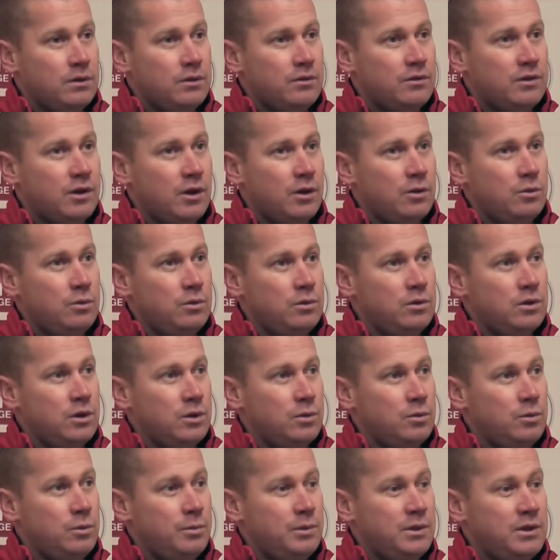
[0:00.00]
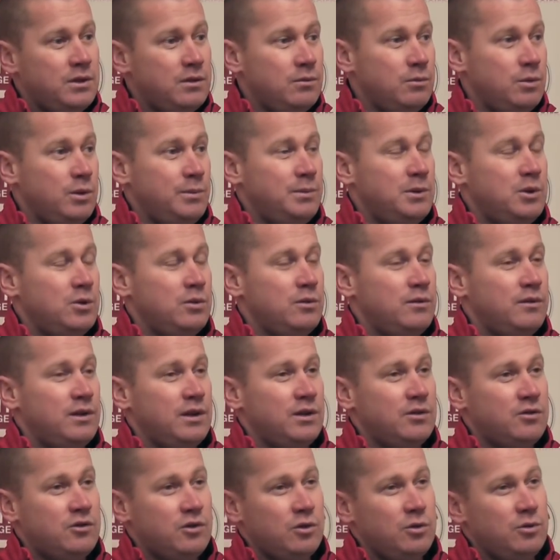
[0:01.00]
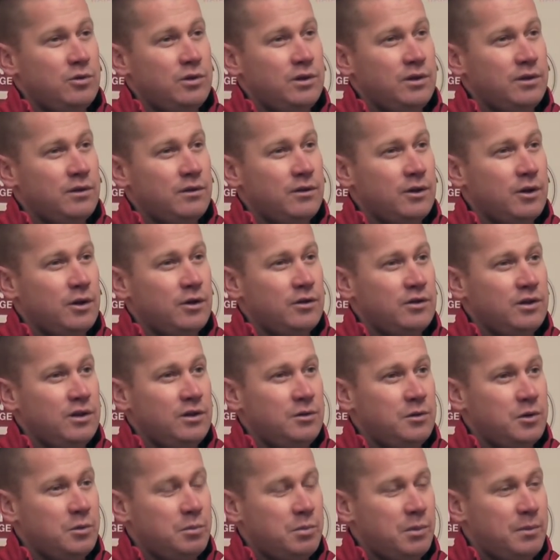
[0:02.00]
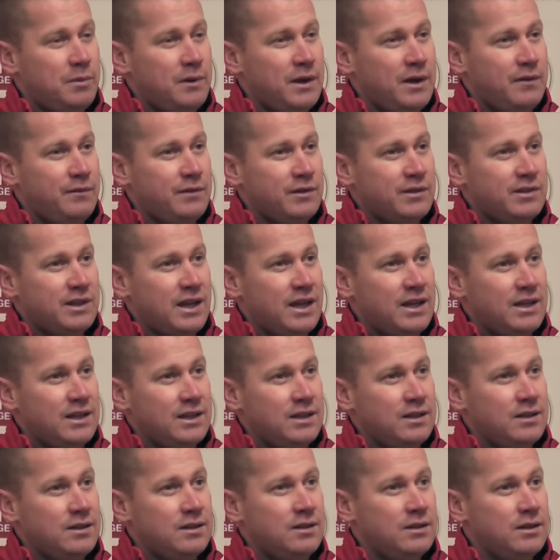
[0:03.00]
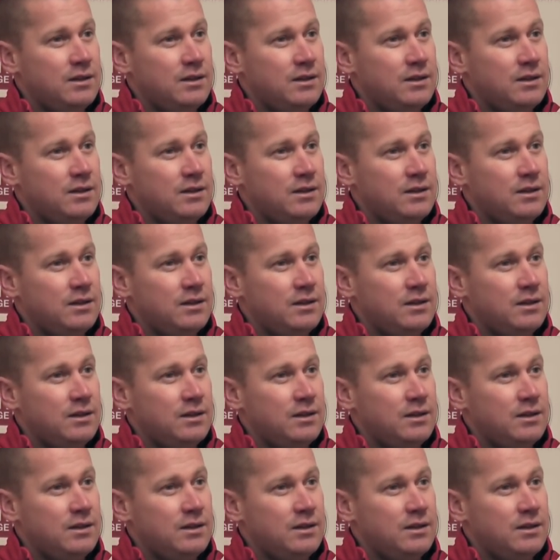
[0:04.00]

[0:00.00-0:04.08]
So we'll be doing things Tuesday and Thursday to prepare for Saturday,